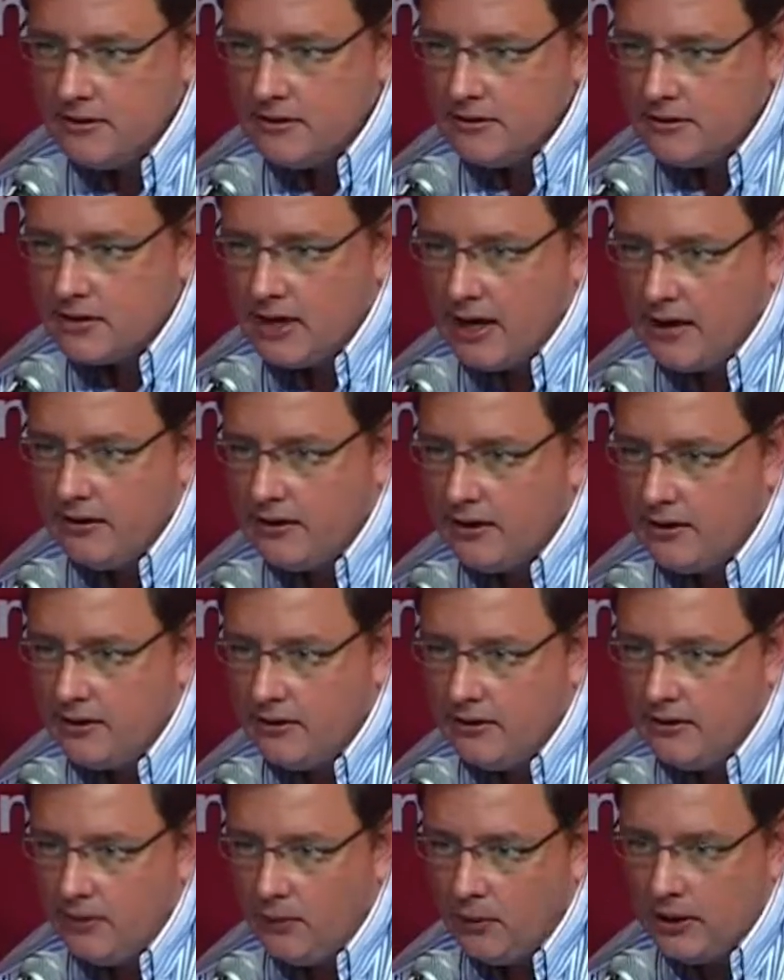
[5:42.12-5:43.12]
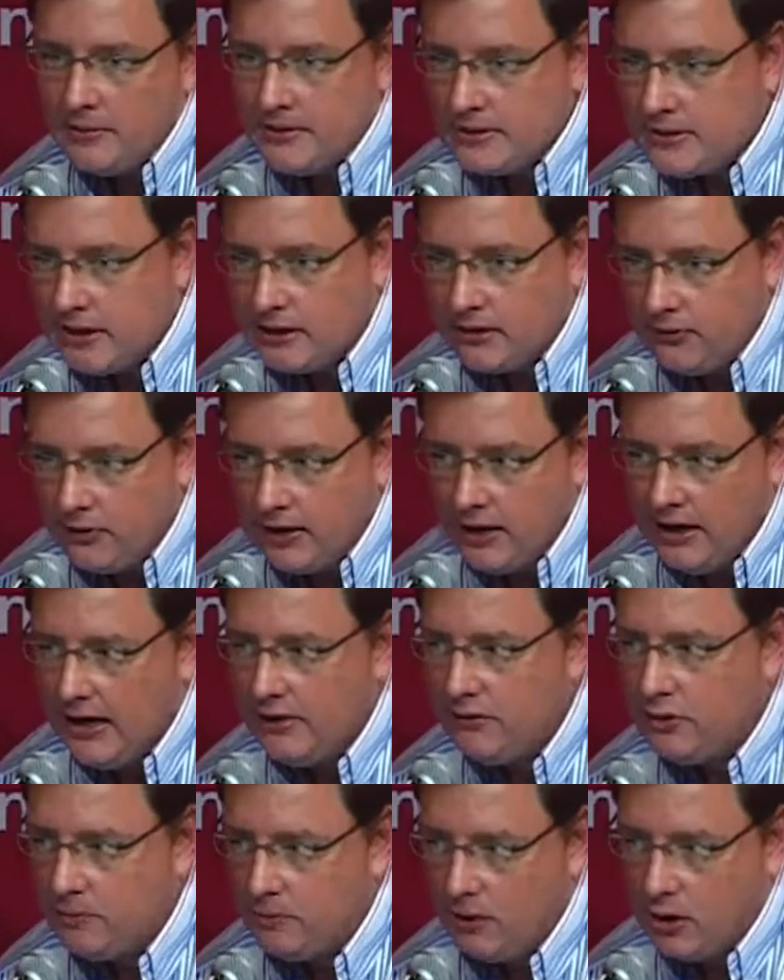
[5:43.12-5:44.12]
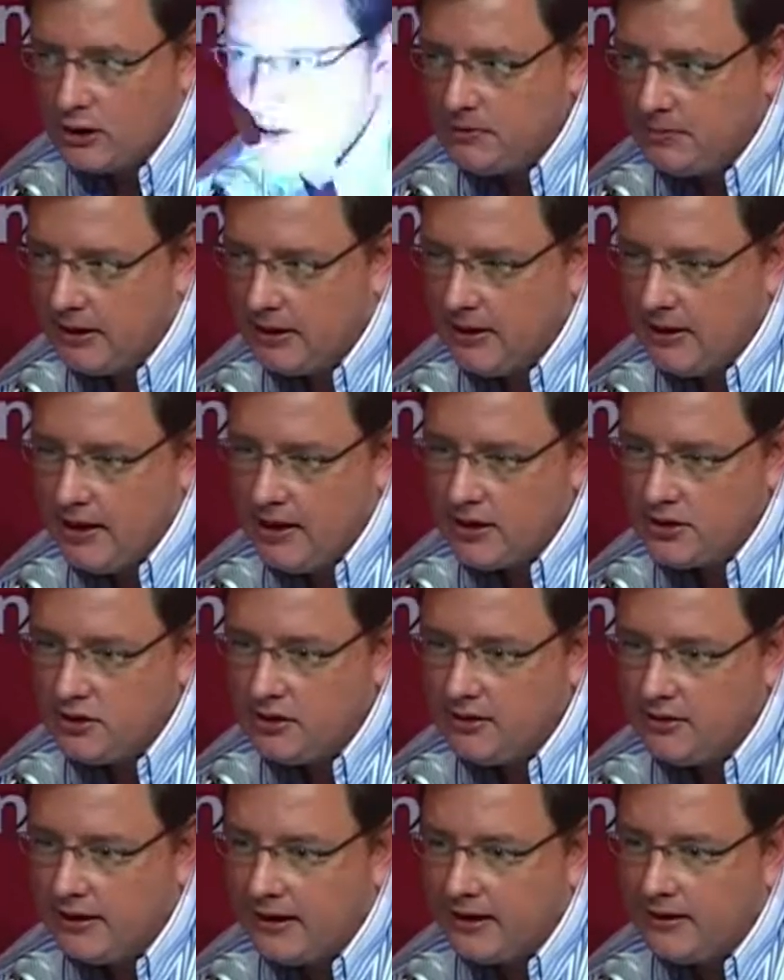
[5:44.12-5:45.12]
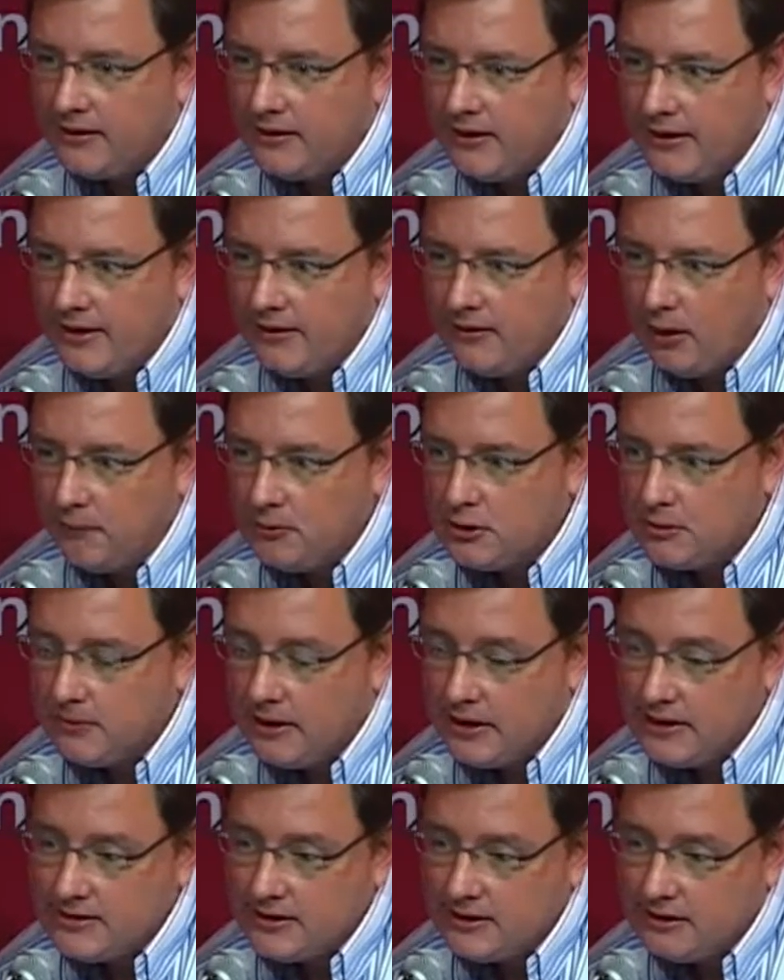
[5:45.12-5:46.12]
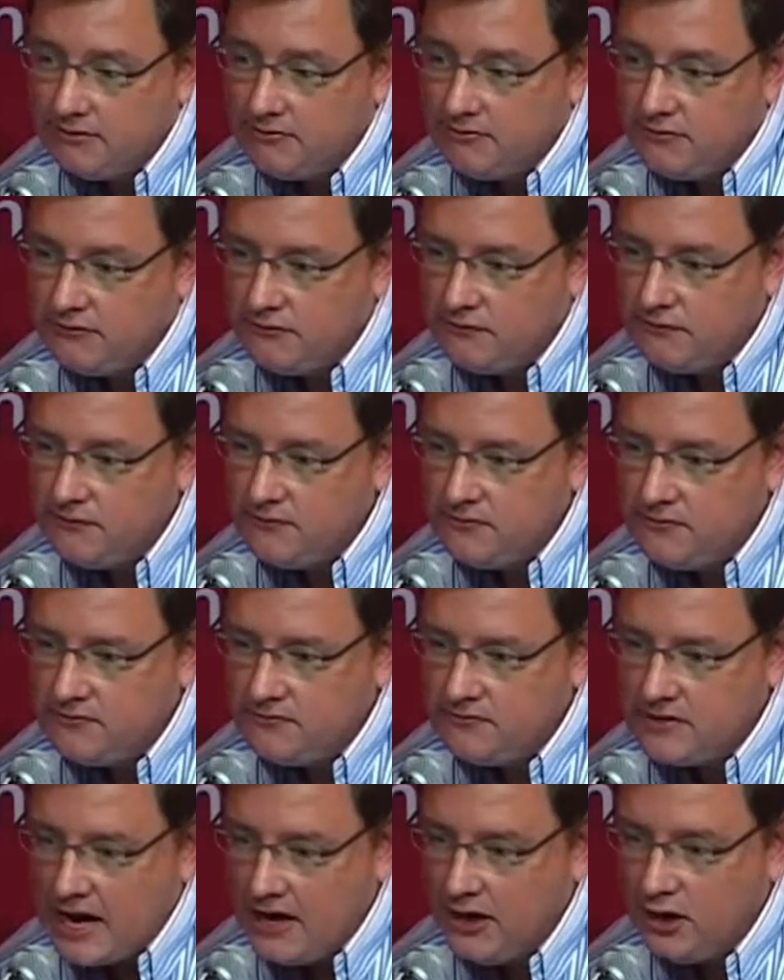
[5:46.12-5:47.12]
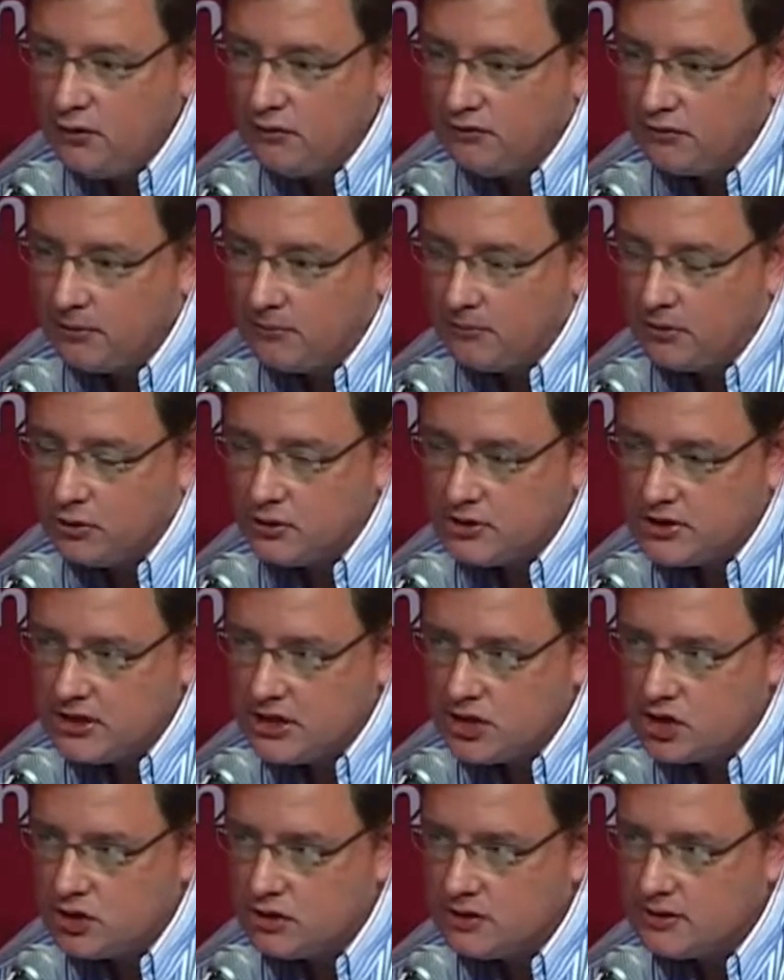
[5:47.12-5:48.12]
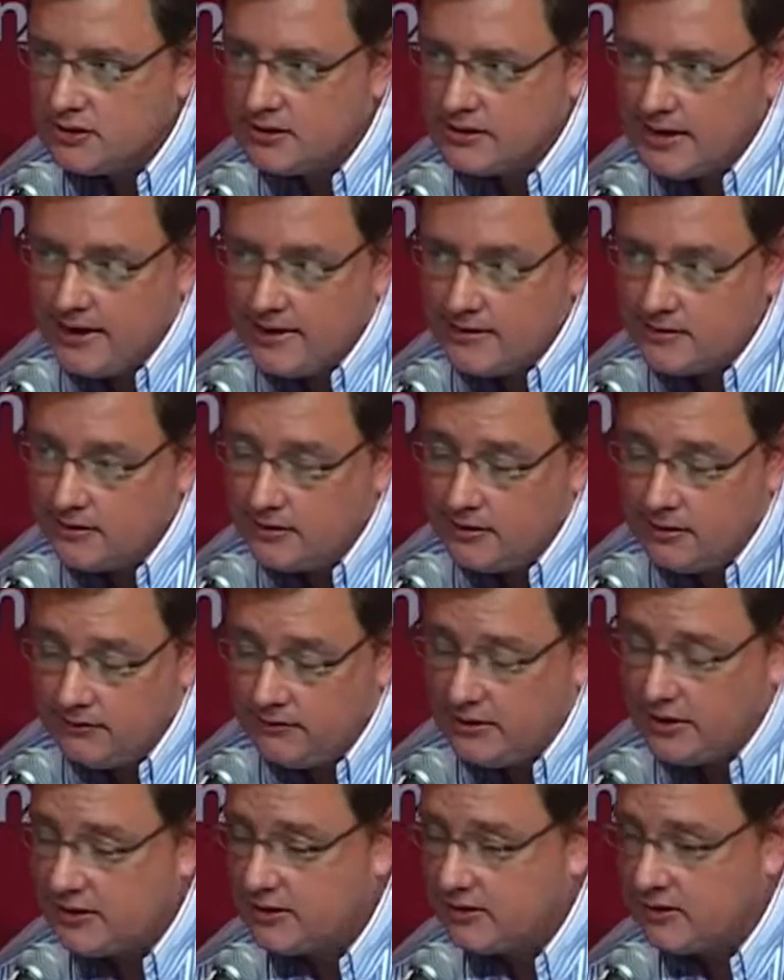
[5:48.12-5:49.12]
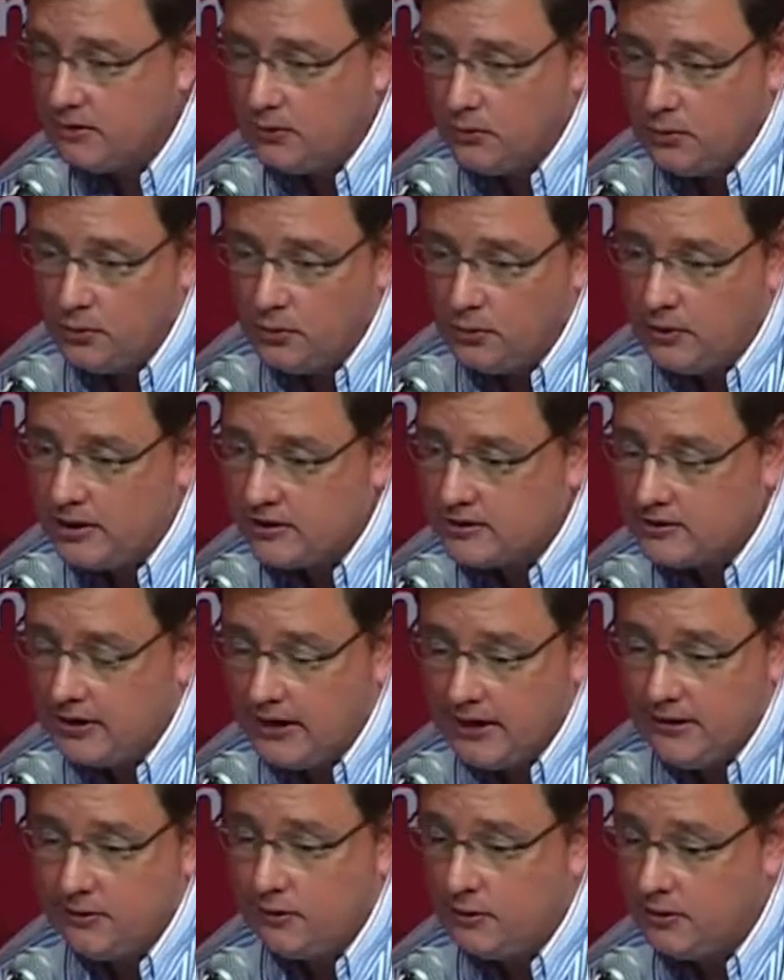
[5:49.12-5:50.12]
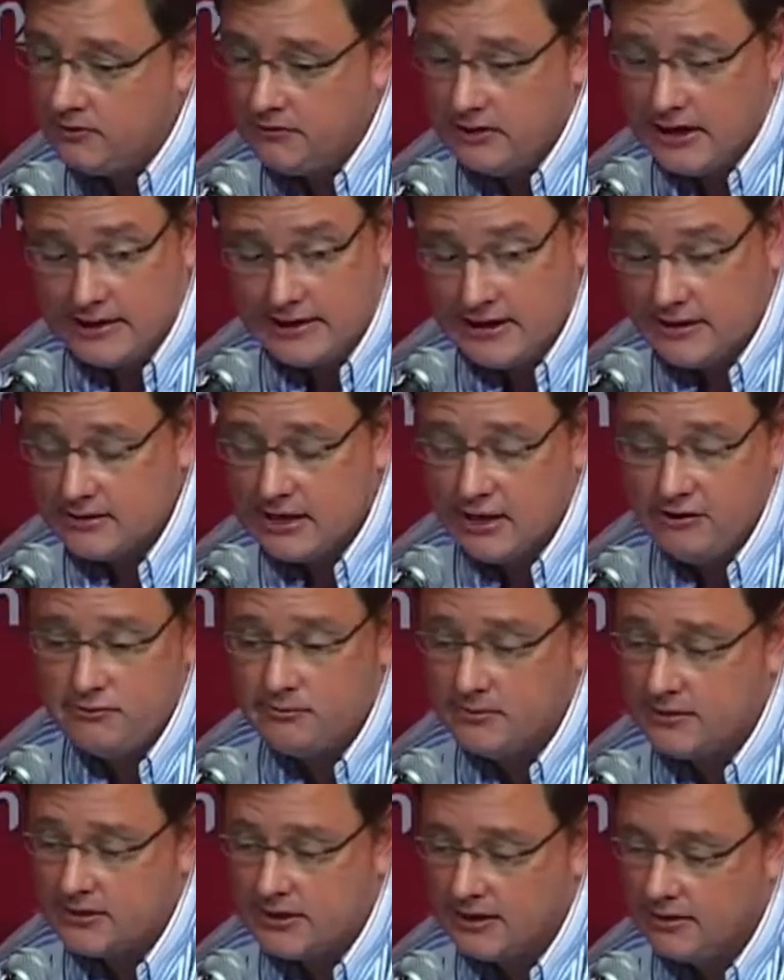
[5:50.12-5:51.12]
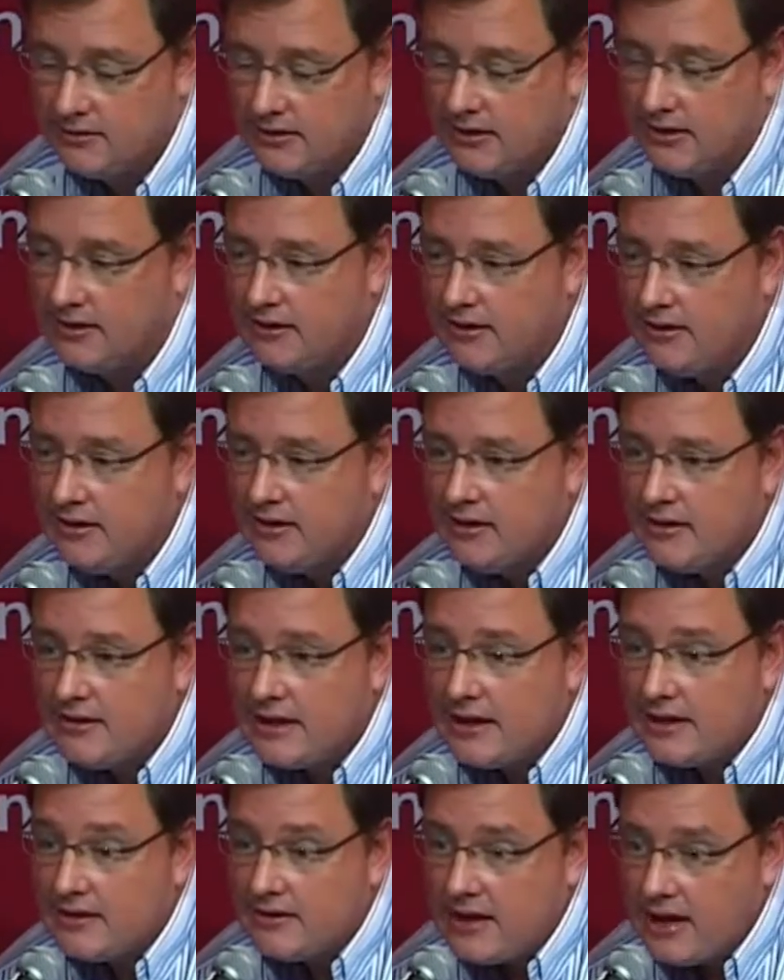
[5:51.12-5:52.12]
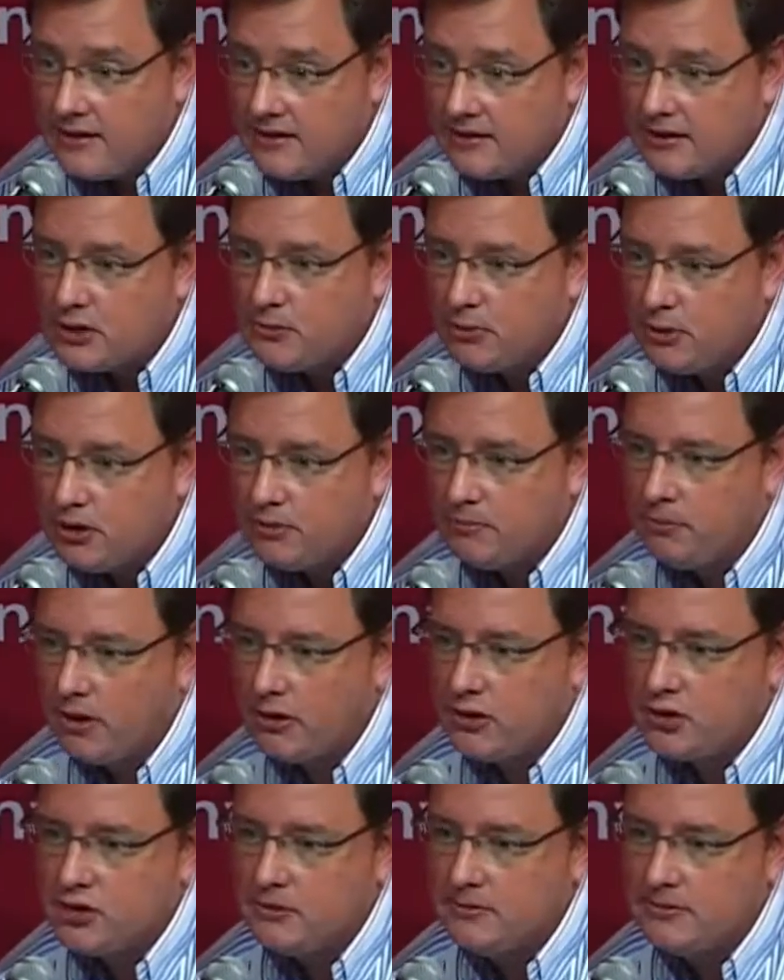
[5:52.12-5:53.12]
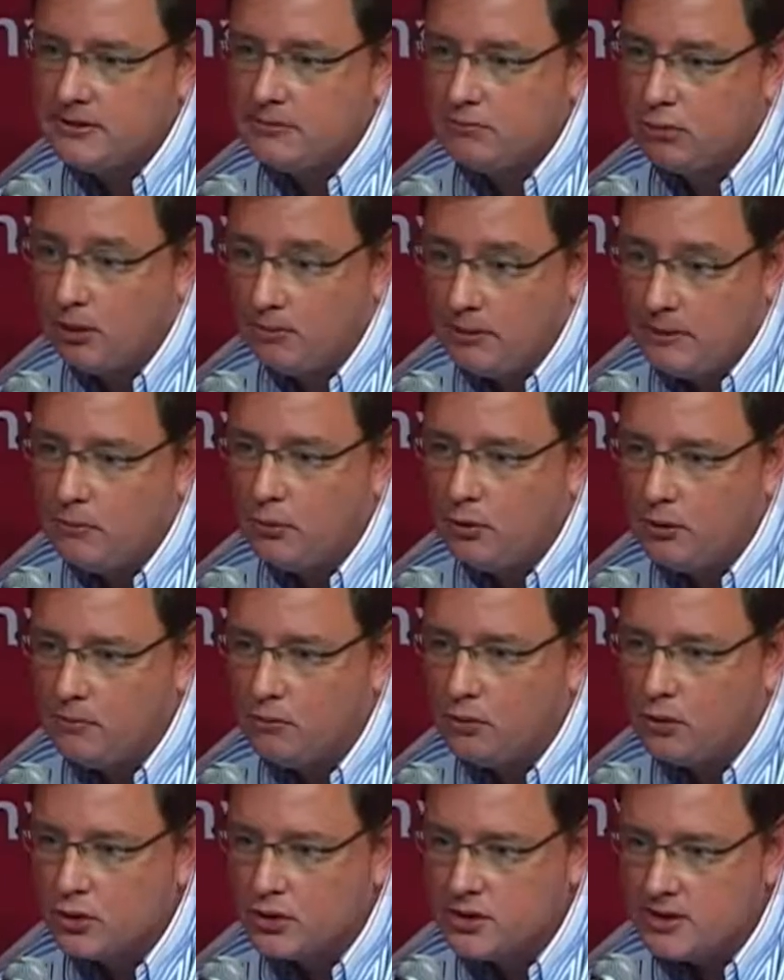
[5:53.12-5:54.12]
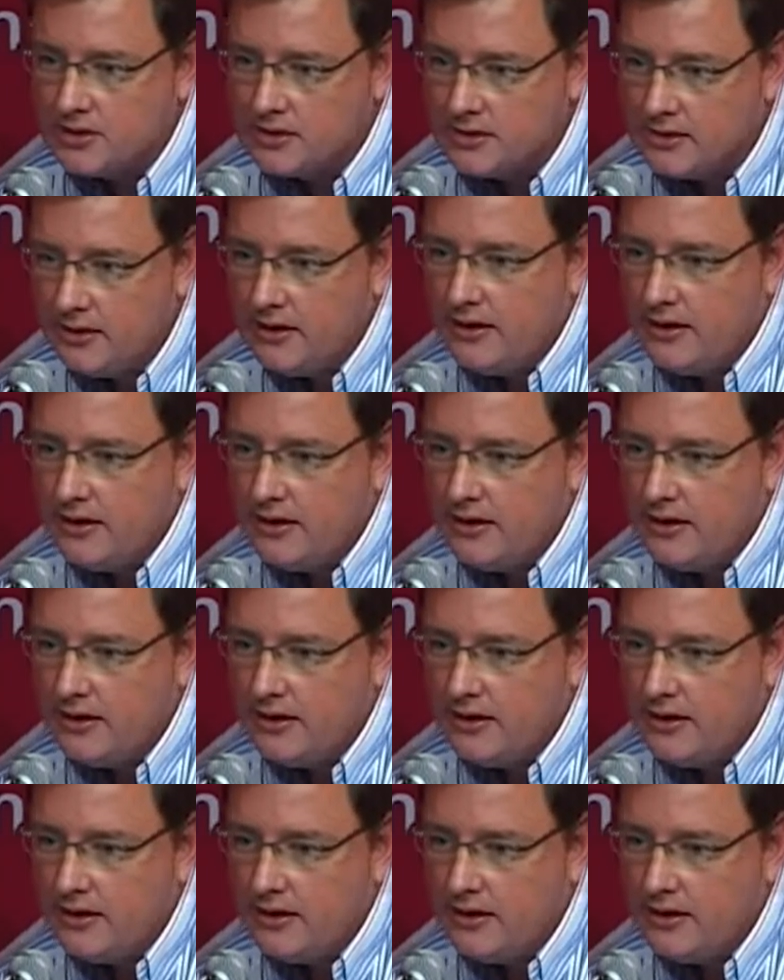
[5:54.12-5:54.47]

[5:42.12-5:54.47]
So I think one must tick the regulatory box, but I actually think in optimizing value from concessions as an investor or as a lender, or in fact as government, I think that spirit of partnership is probably more important.